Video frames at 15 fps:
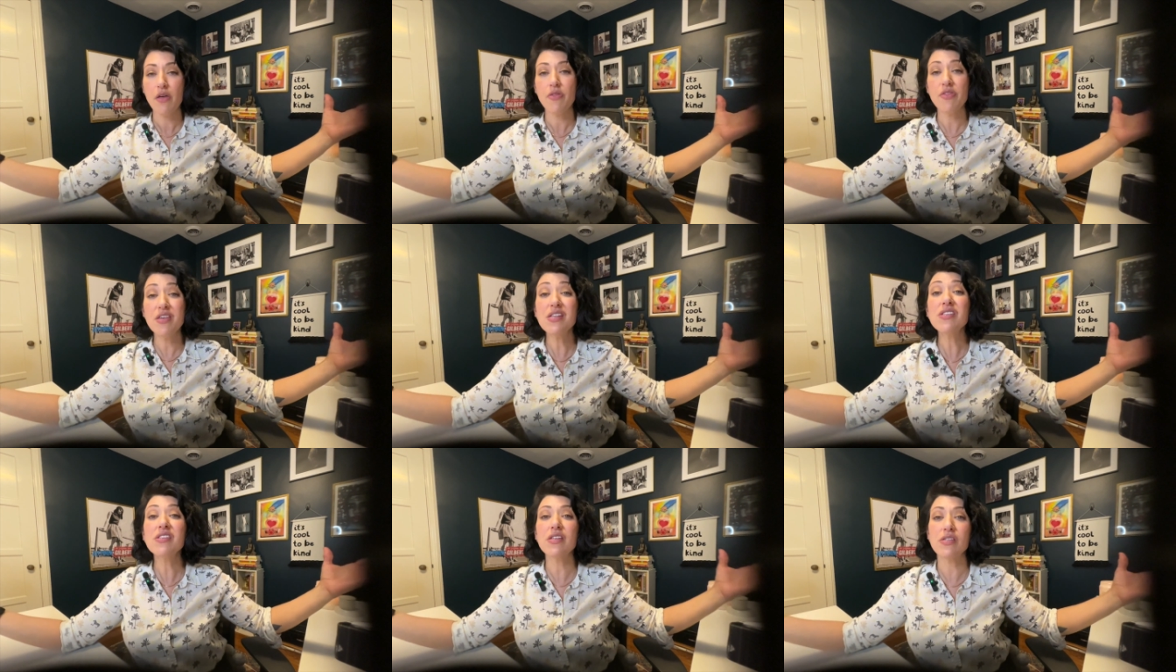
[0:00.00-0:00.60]

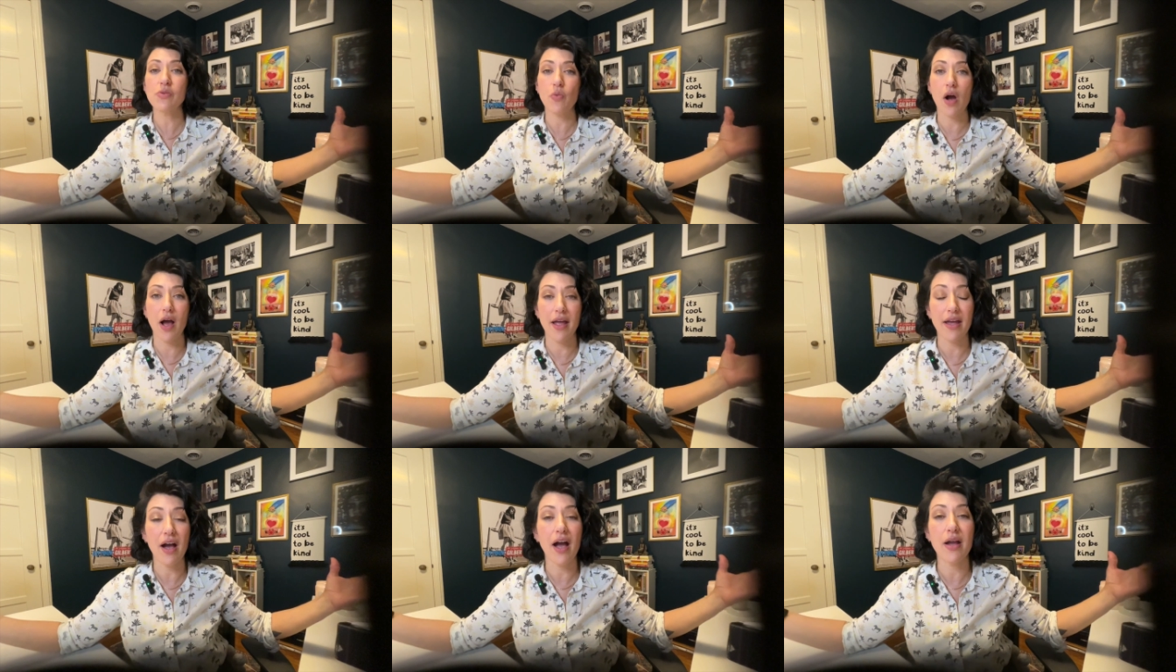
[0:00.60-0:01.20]
This is
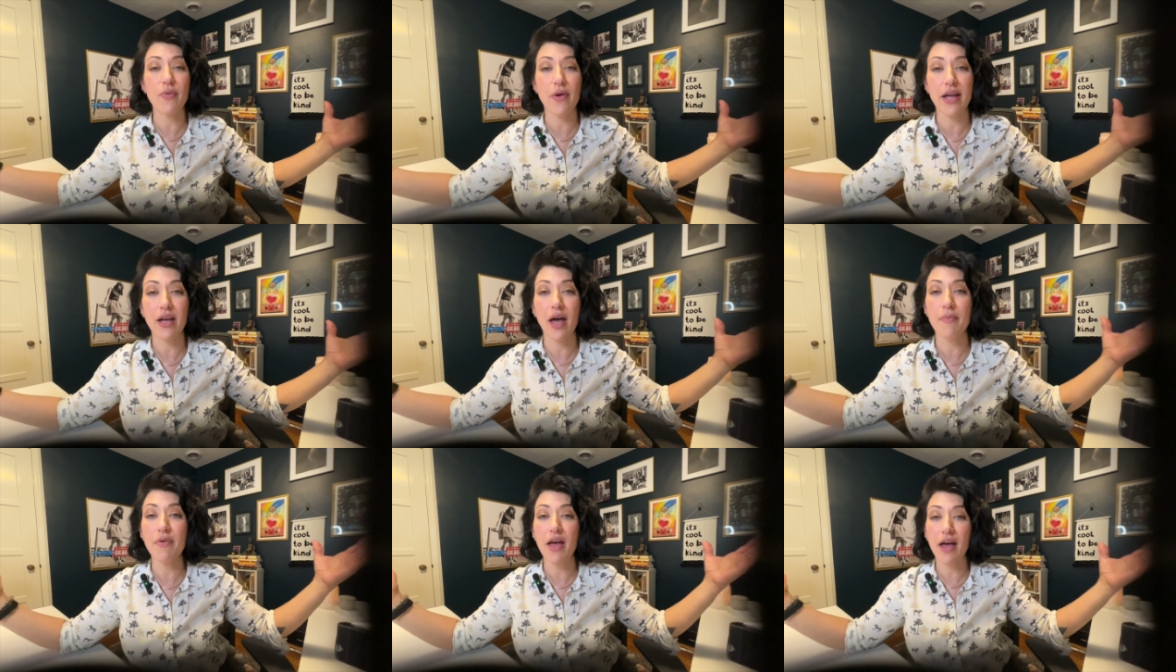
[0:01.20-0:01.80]
why I wake
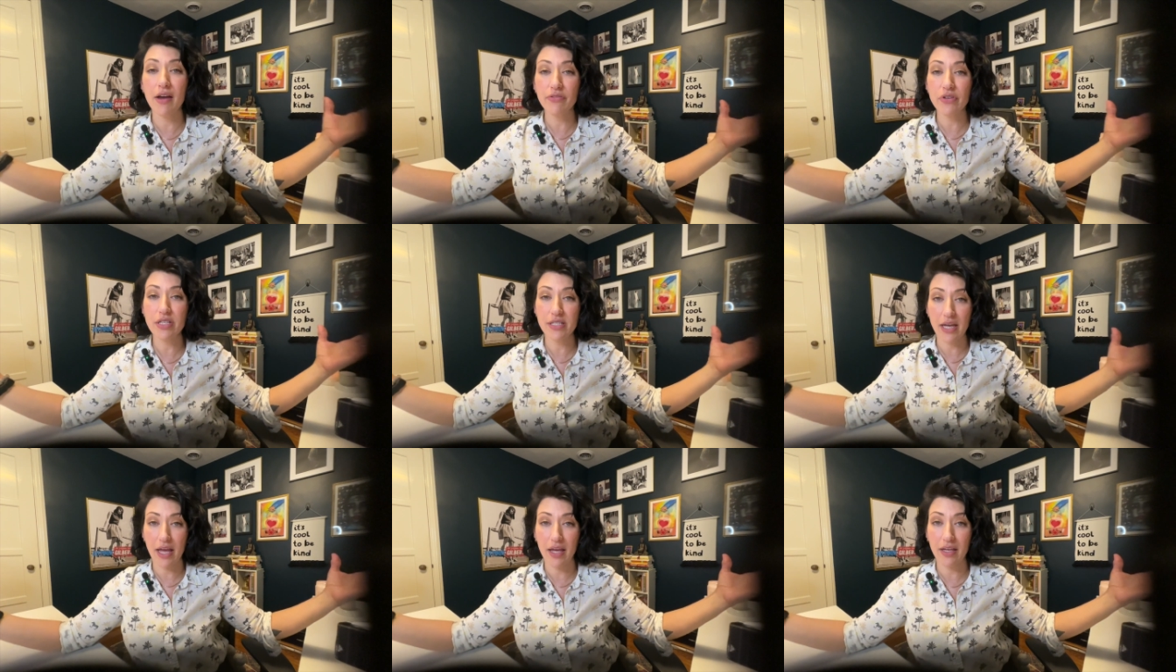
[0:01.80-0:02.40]
up every
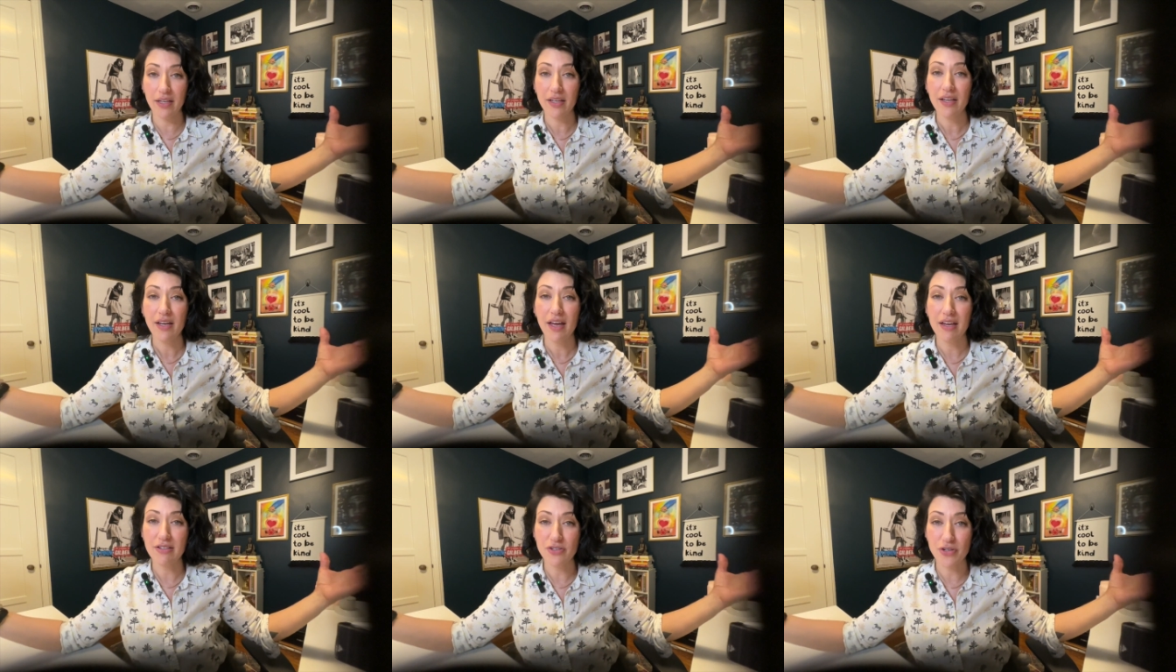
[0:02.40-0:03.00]
day
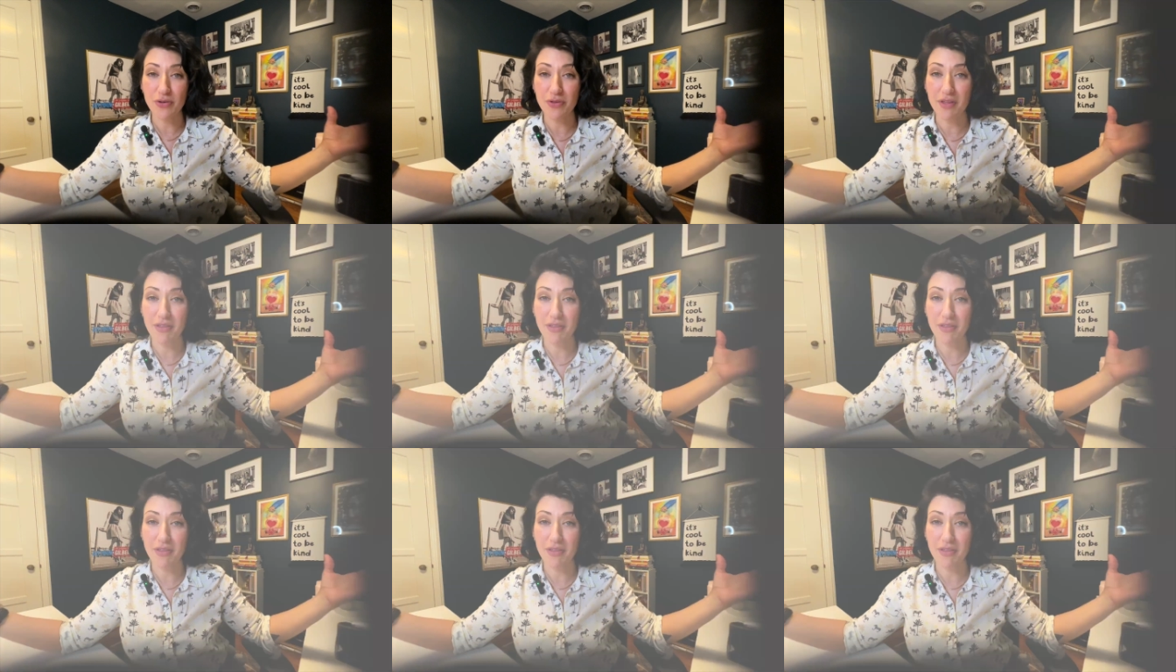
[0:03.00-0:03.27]
and do